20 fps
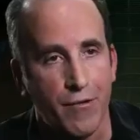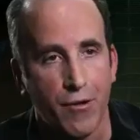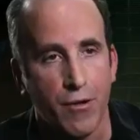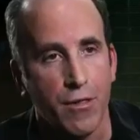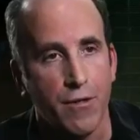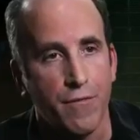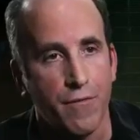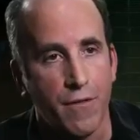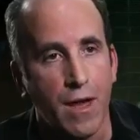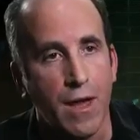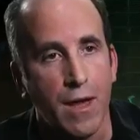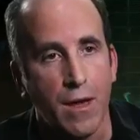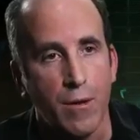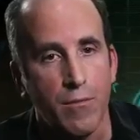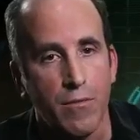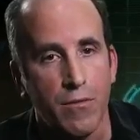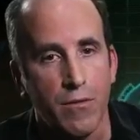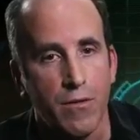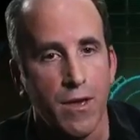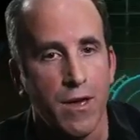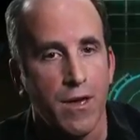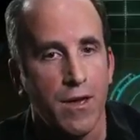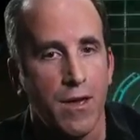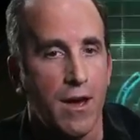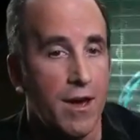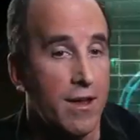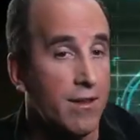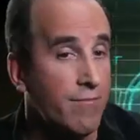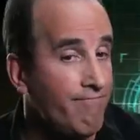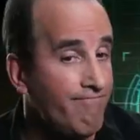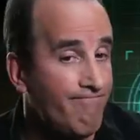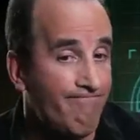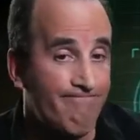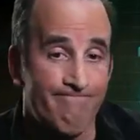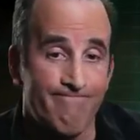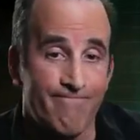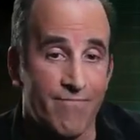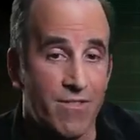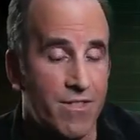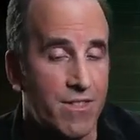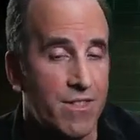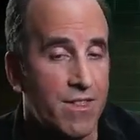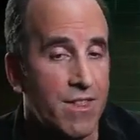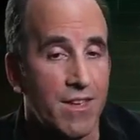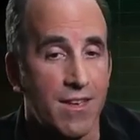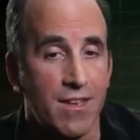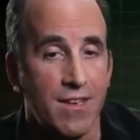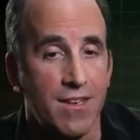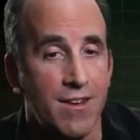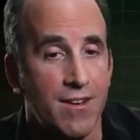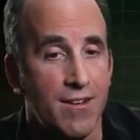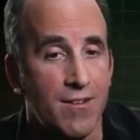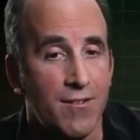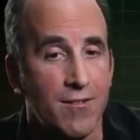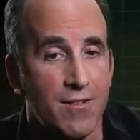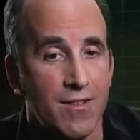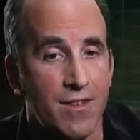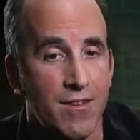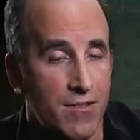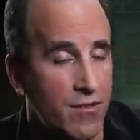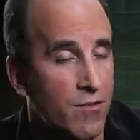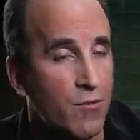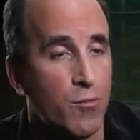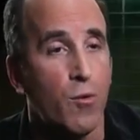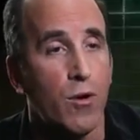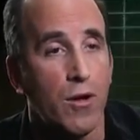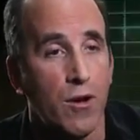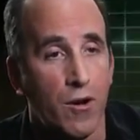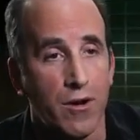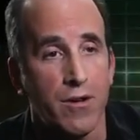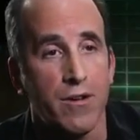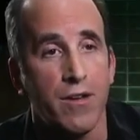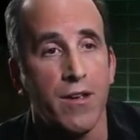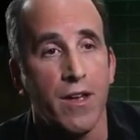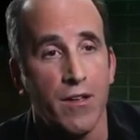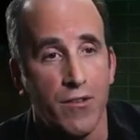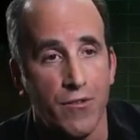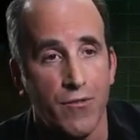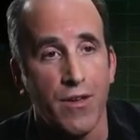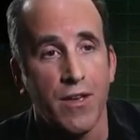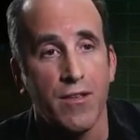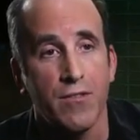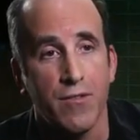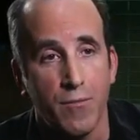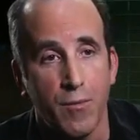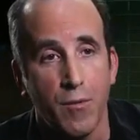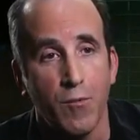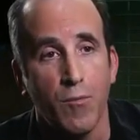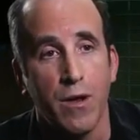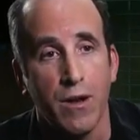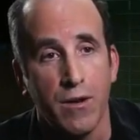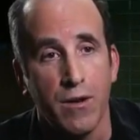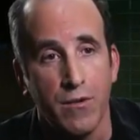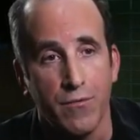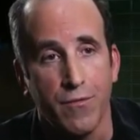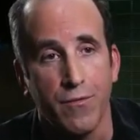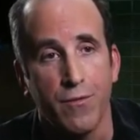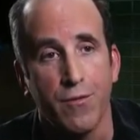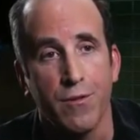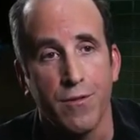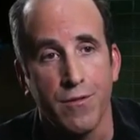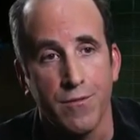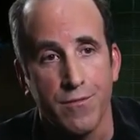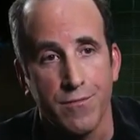Petroglyph Games, I think, you know, this is what RTS fans have been waiting for.